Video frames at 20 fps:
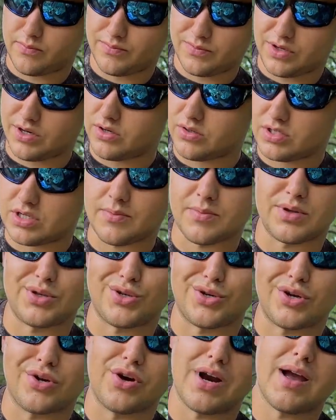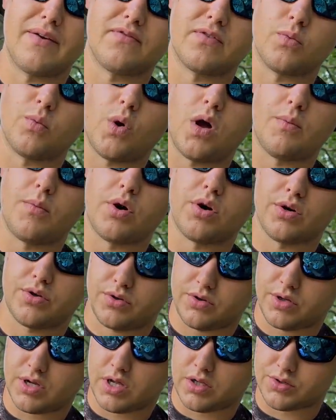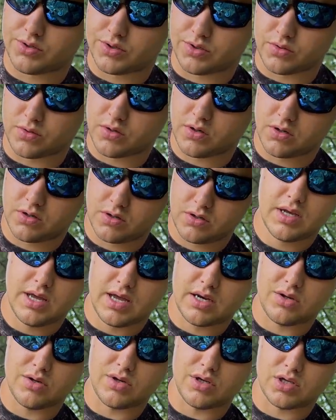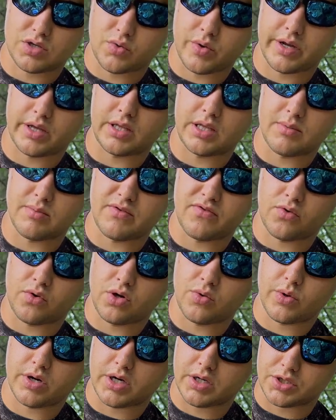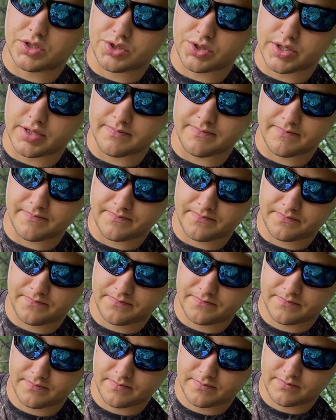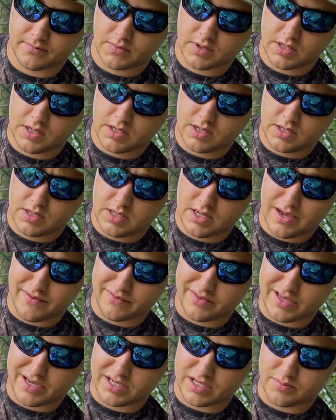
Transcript: you know, something you could grab from Walmart or the dollar store and do this quickly before you went on a trip. Everything's